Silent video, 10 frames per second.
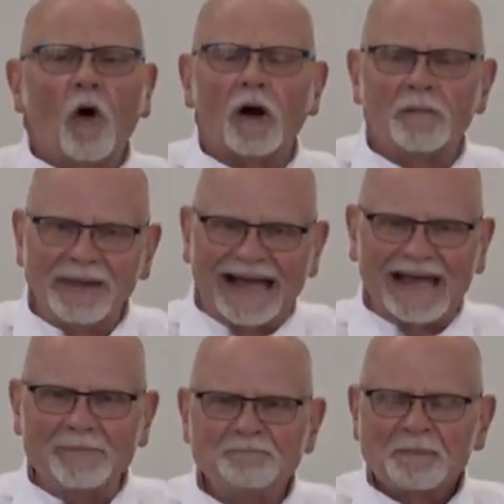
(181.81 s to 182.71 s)
for a
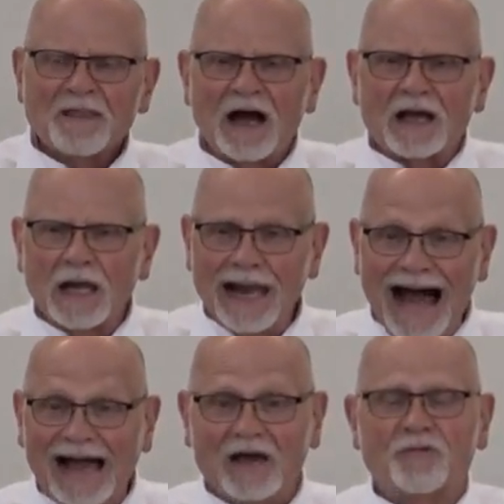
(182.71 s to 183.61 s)
man. Uh,
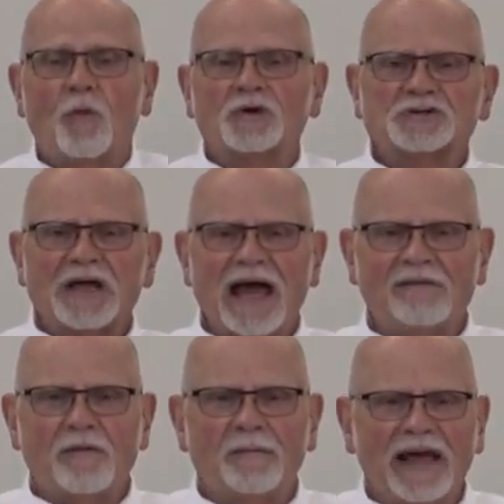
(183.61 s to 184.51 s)
Goliath wants to
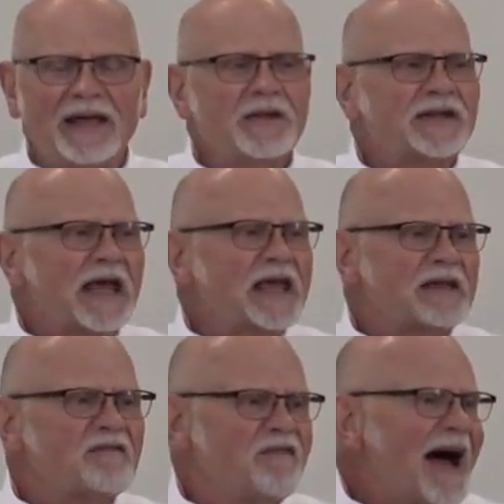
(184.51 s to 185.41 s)
have a man that they
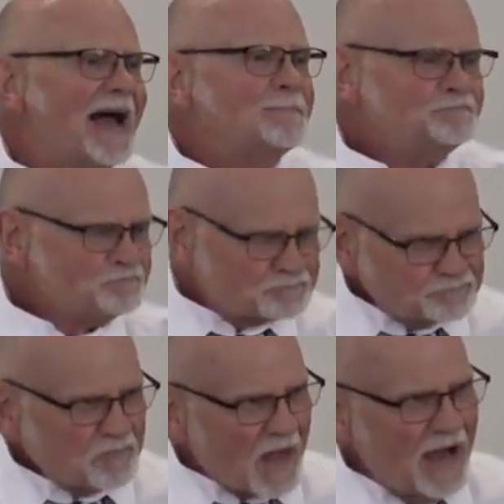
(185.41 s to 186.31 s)
can fight,
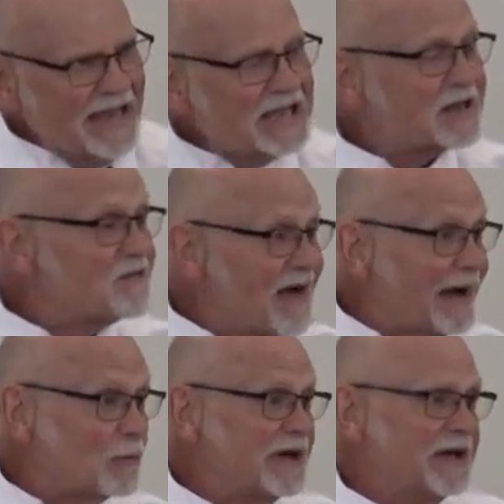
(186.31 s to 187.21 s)
uh, he can
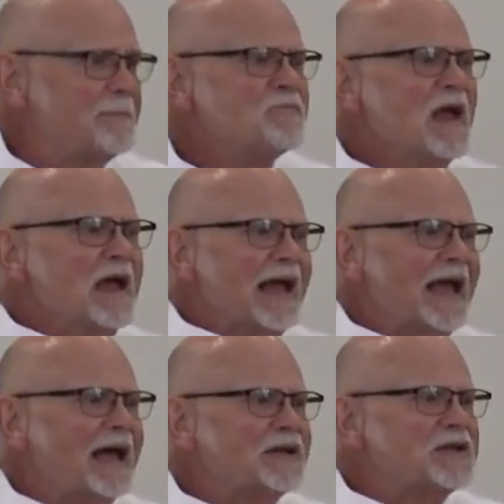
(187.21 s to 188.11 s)
fight with,
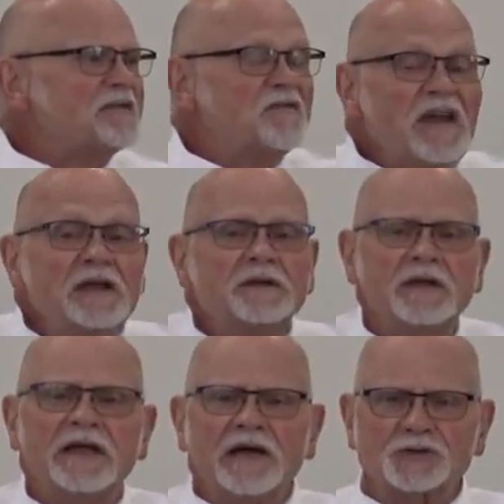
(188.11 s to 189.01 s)
and
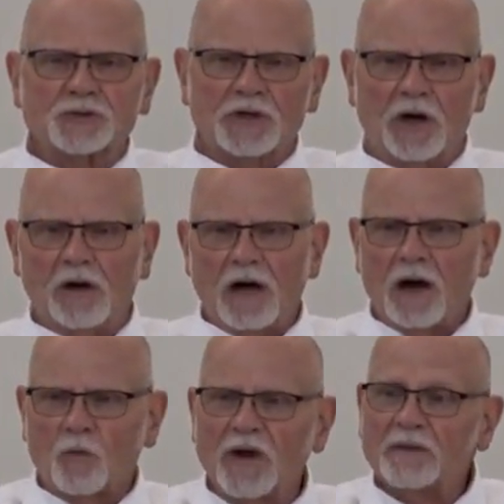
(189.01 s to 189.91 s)
defeat Israel
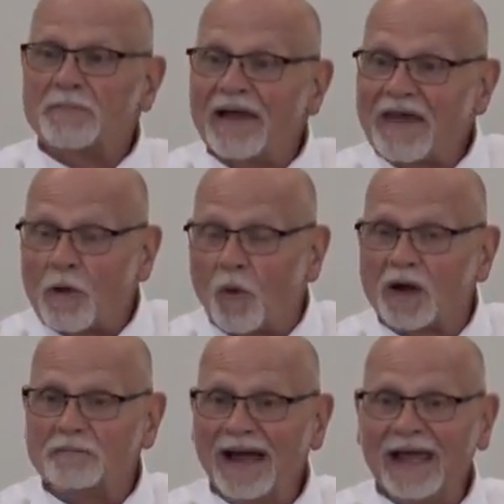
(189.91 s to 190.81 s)
uh, with by that
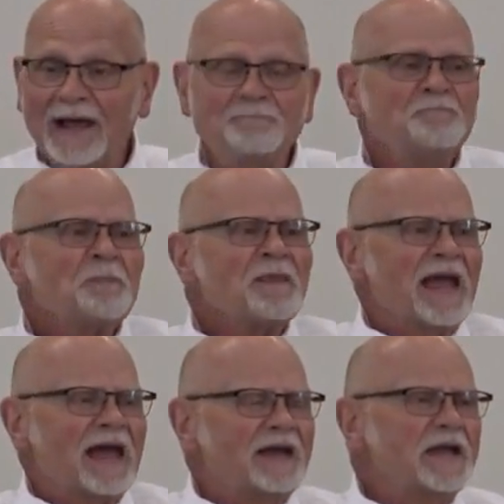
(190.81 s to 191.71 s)
one man.
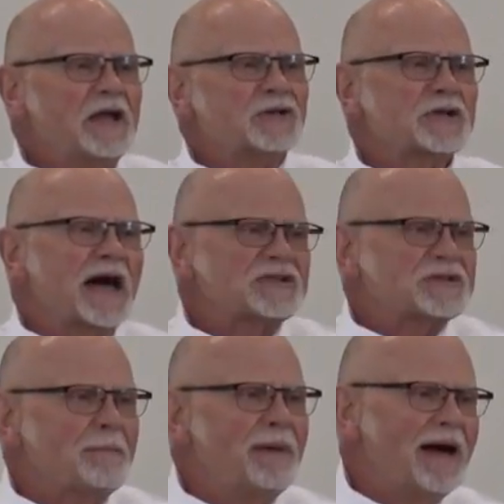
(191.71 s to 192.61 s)
And here's got
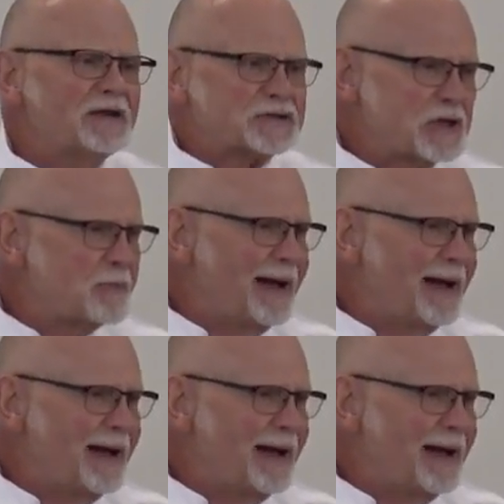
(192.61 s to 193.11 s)
somebody that's near